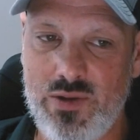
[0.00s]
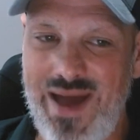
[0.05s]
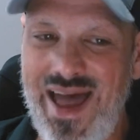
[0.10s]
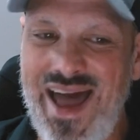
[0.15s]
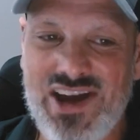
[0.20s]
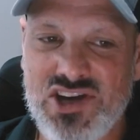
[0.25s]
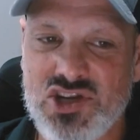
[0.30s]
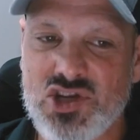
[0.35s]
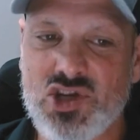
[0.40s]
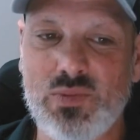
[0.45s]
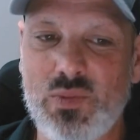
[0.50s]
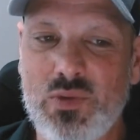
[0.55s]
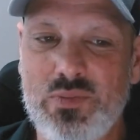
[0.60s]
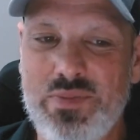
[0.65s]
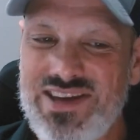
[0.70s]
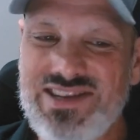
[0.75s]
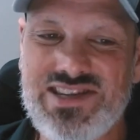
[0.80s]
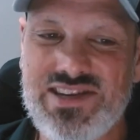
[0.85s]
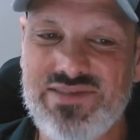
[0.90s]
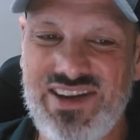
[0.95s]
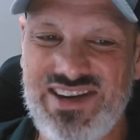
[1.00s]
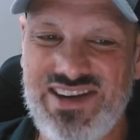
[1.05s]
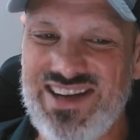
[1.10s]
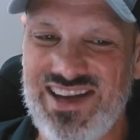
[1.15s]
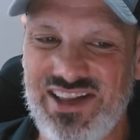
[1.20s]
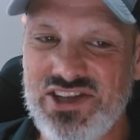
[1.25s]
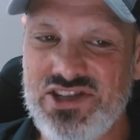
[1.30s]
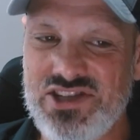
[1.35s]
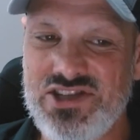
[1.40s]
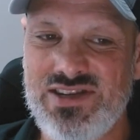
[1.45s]
actionable piece of
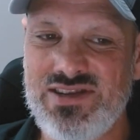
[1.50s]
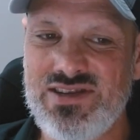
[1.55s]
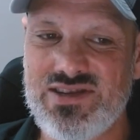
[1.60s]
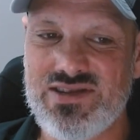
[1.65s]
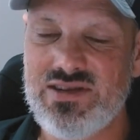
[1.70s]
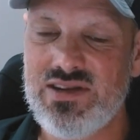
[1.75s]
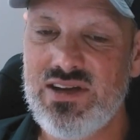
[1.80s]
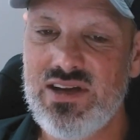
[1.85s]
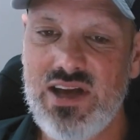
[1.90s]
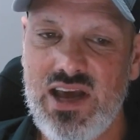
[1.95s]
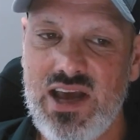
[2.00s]
intelligence.